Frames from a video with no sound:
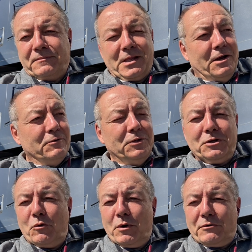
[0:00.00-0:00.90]
I really
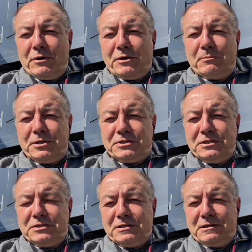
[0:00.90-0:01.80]
don't want to run a
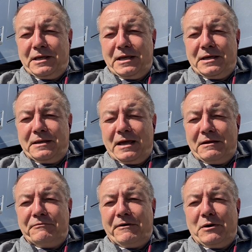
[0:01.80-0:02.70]
business, and I
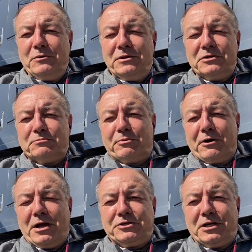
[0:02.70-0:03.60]
found this
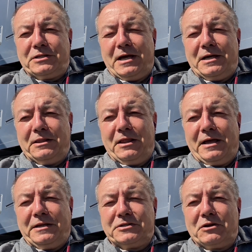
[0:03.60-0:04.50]
project
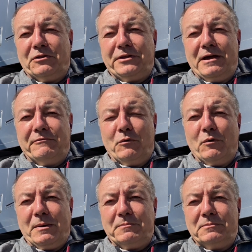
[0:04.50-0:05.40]
online. It's called the
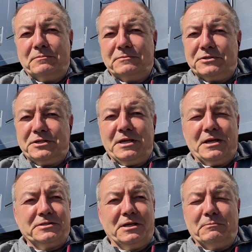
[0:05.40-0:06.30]

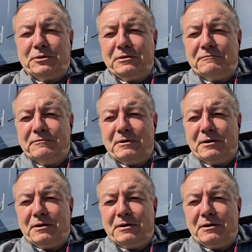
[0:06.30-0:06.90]
FOMCS, I believe, uh,